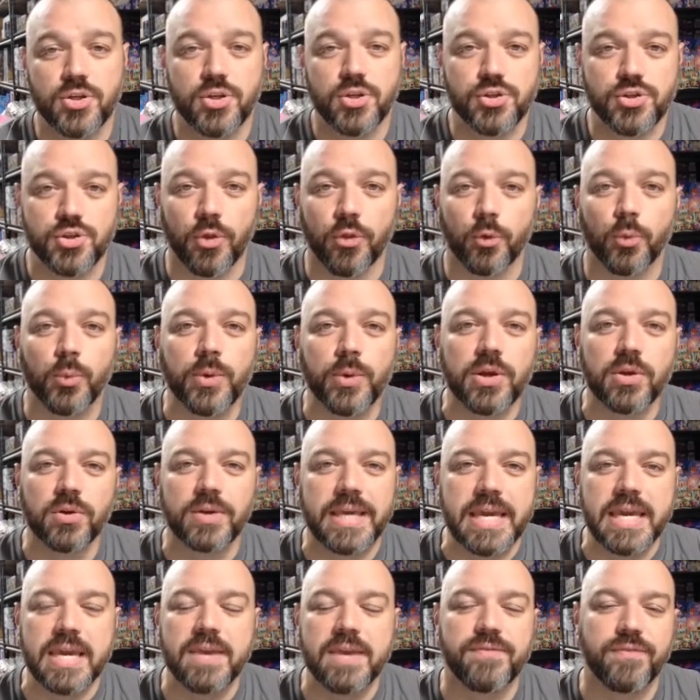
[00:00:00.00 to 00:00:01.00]
So the real
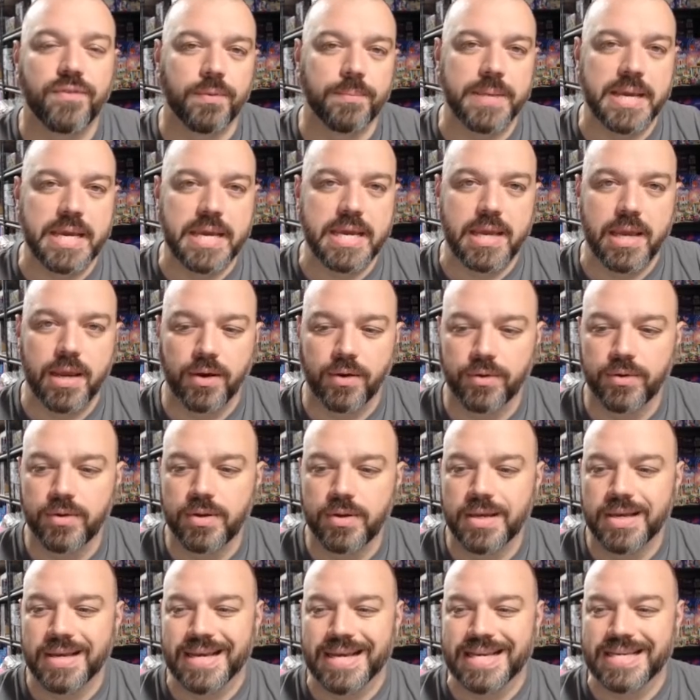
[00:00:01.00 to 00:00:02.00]
key for me here
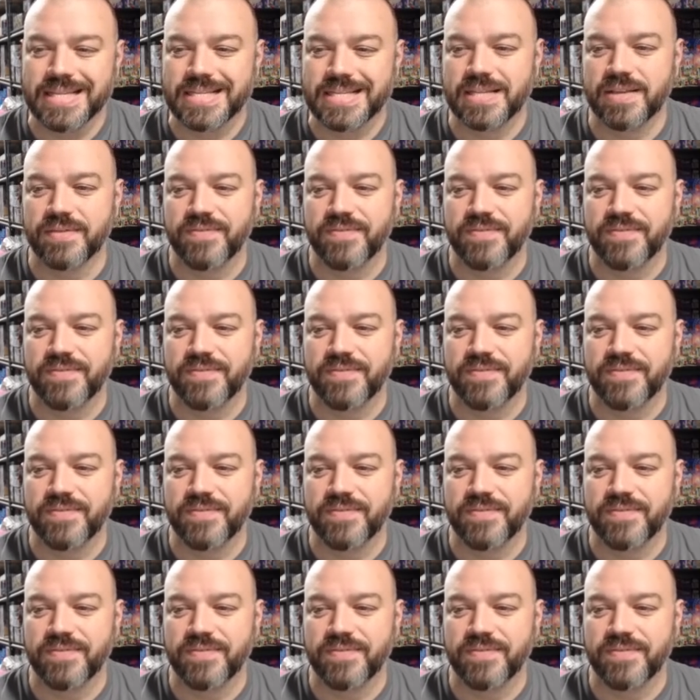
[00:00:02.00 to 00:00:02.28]
is